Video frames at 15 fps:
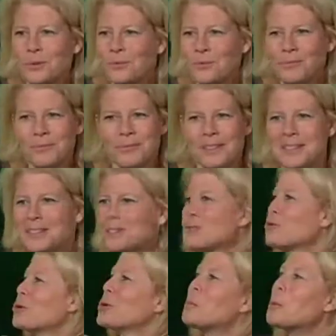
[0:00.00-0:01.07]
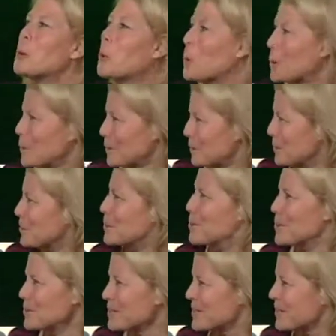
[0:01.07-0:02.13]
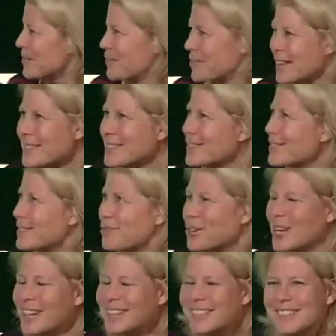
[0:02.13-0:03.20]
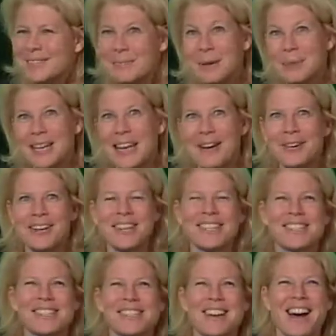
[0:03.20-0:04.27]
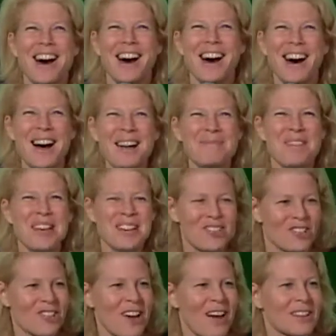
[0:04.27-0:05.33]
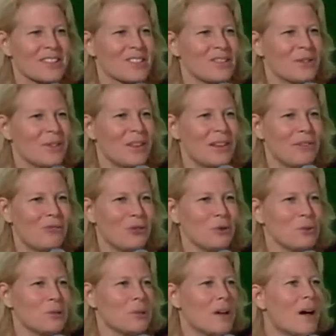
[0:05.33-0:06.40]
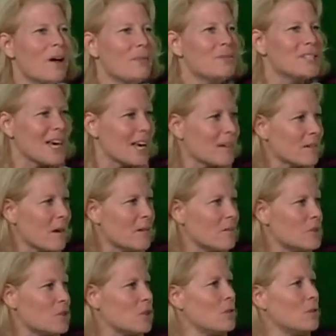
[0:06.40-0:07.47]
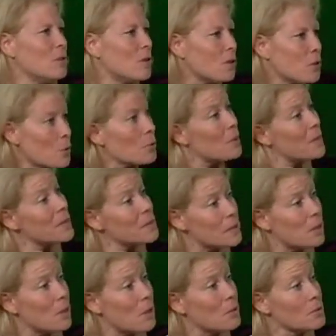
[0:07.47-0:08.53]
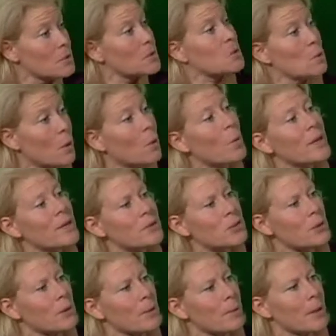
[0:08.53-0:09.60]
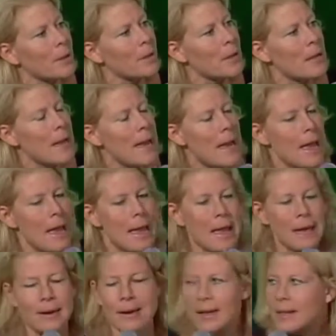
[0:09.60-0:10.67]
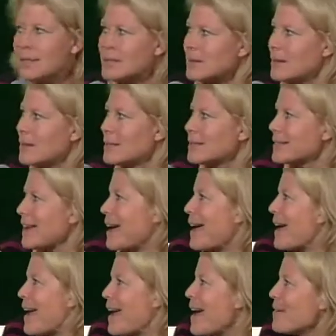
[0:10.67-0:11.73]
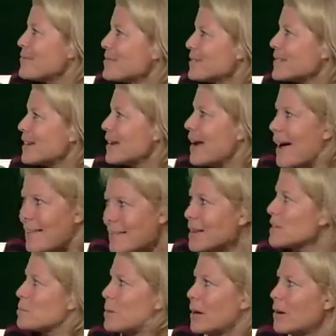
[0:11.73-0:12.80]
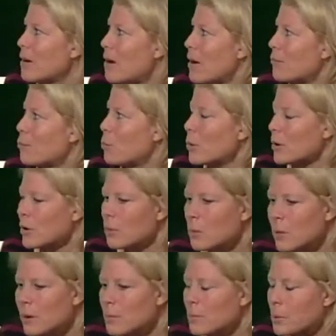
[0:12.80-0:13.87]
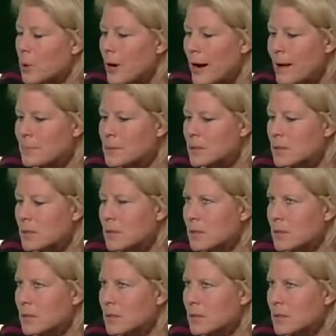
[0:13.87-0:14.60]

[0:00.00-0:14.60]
of industrial porn, almost, if that's a phrase, maybe now it is, shots so that if you love technology, you're this close to a wind turbine. And I have to say, I think it's paid off. We're perhaps the...